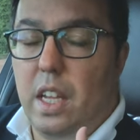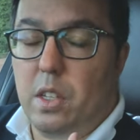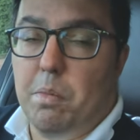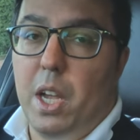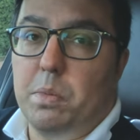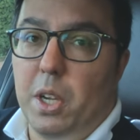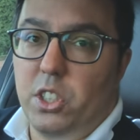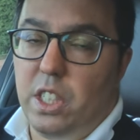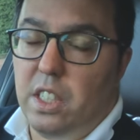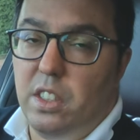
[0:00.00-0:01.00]
It's much,
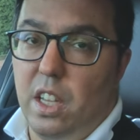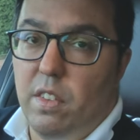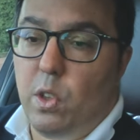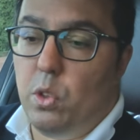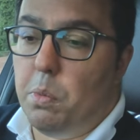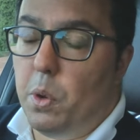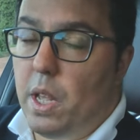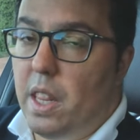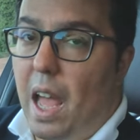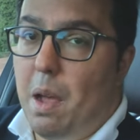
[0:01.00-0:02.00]
much easier for you to put
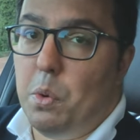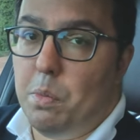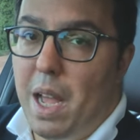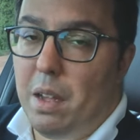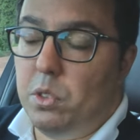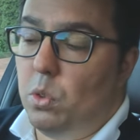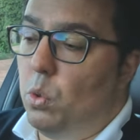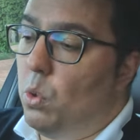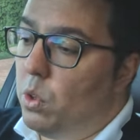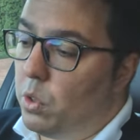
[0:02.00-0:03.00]
either Apple Maps
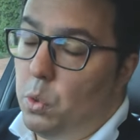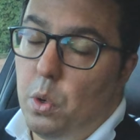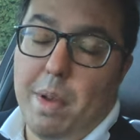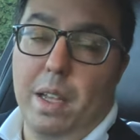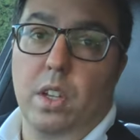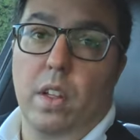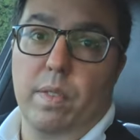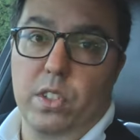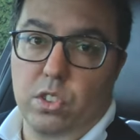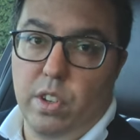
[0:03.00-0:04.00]
or Google Maps
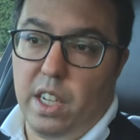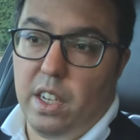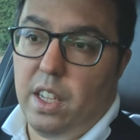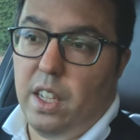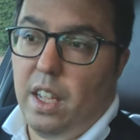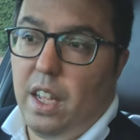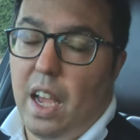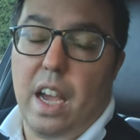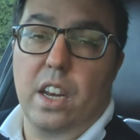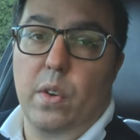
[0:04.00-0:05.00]
on the screen
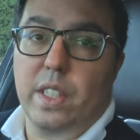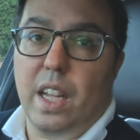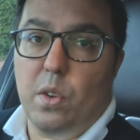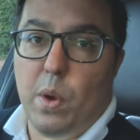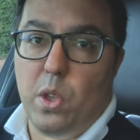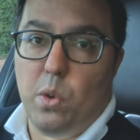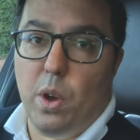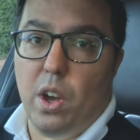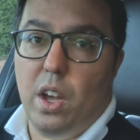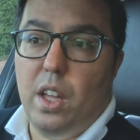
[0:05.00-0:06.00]
and know exactly where you
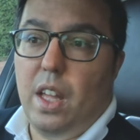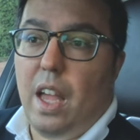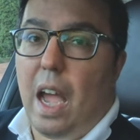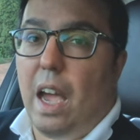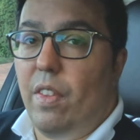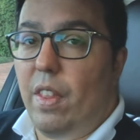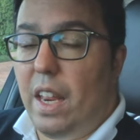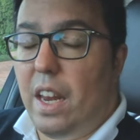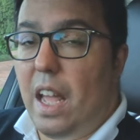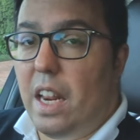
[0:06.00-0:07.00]
are. And
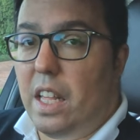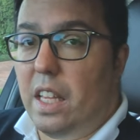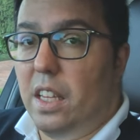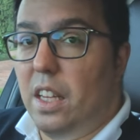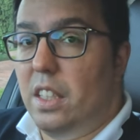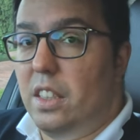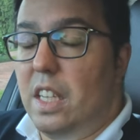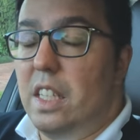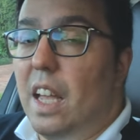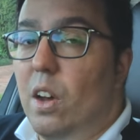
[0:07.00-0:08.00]
then any
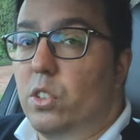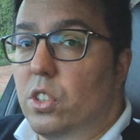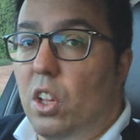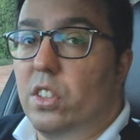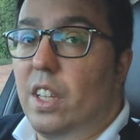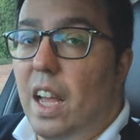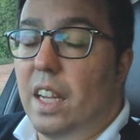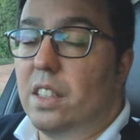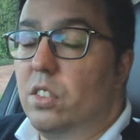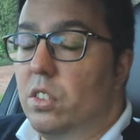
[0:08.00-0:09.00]
details,
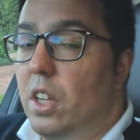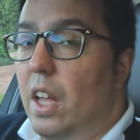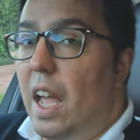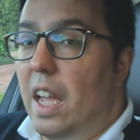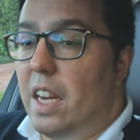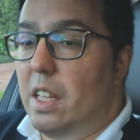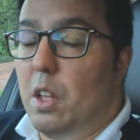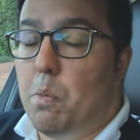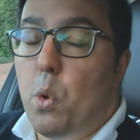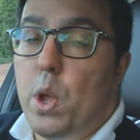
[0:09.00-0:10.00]
contacts, any
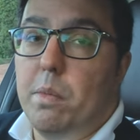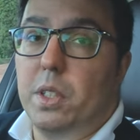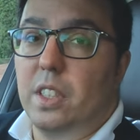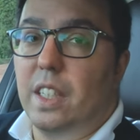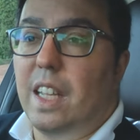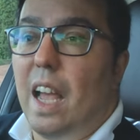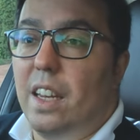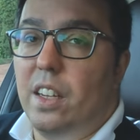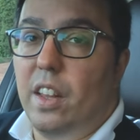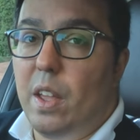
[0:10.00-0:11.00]
appointments in the
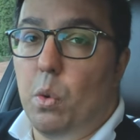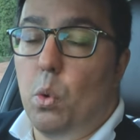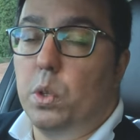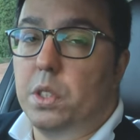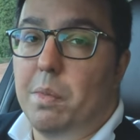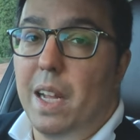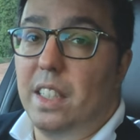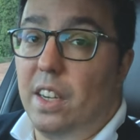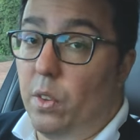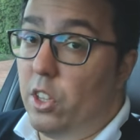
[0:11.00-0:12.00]
calendar, they will
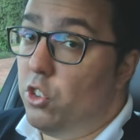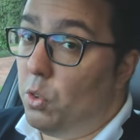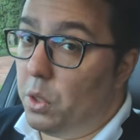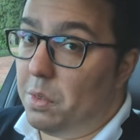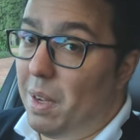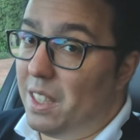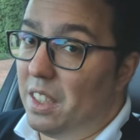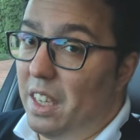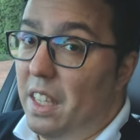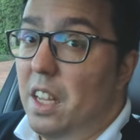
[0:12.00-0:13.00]
automatically, or they should
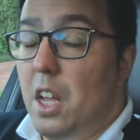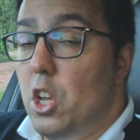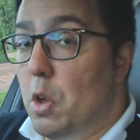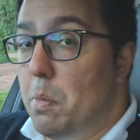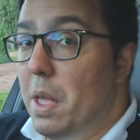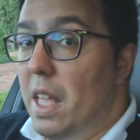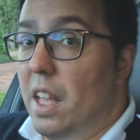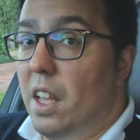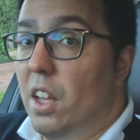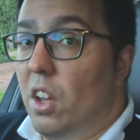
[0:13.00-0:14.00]
automatically
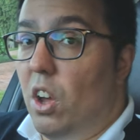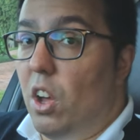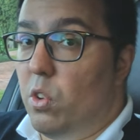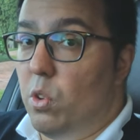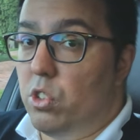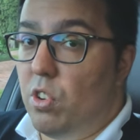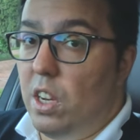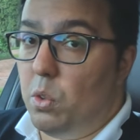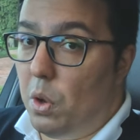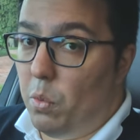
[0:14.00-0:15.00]
appear on your
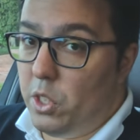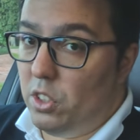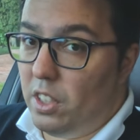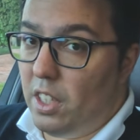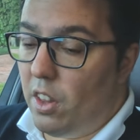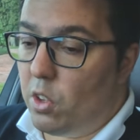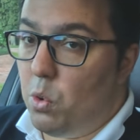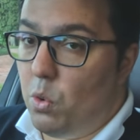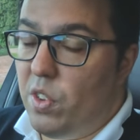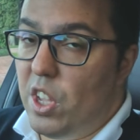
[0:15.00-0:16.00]
screen as well, which is another
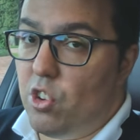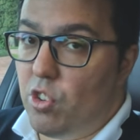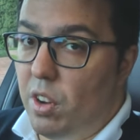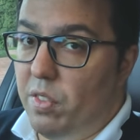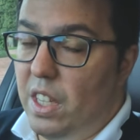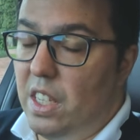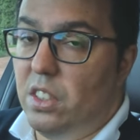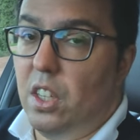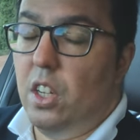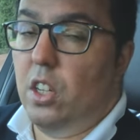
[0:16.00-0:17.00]
cool feature of
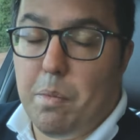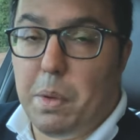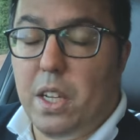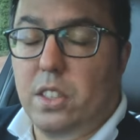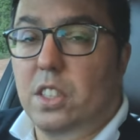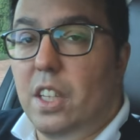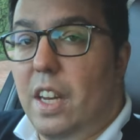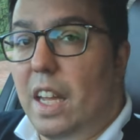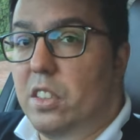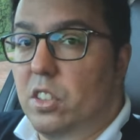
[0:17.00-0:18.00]
these and because it's
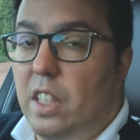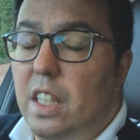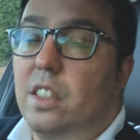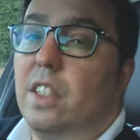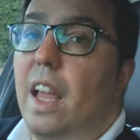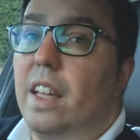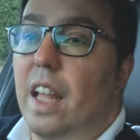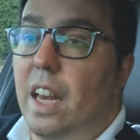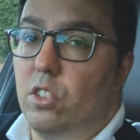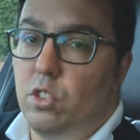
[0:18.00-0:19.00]
connected to the internet
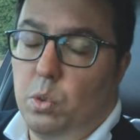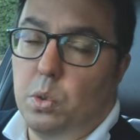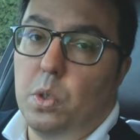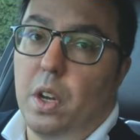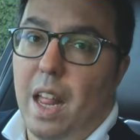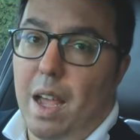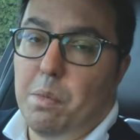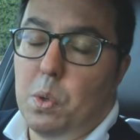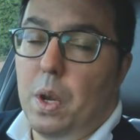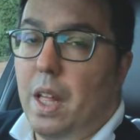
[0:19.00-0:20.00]
and it's Google and
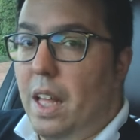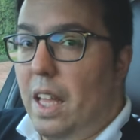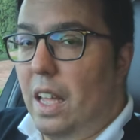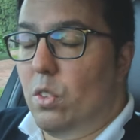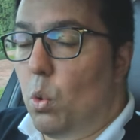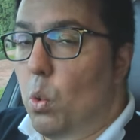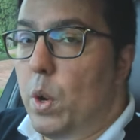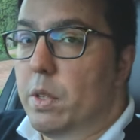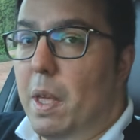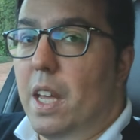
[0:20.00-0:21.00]
Apple, is
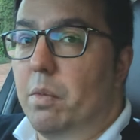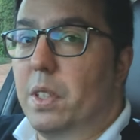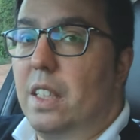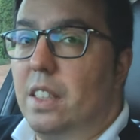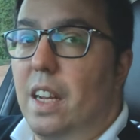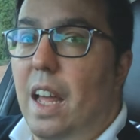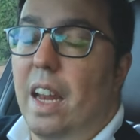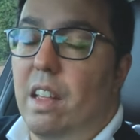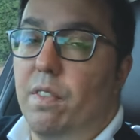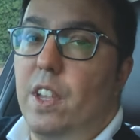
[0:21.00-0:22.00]
always being updated and
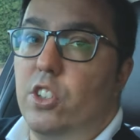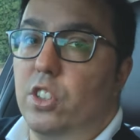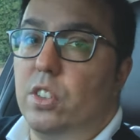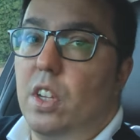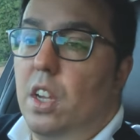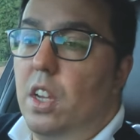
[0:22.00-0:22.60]
adding features.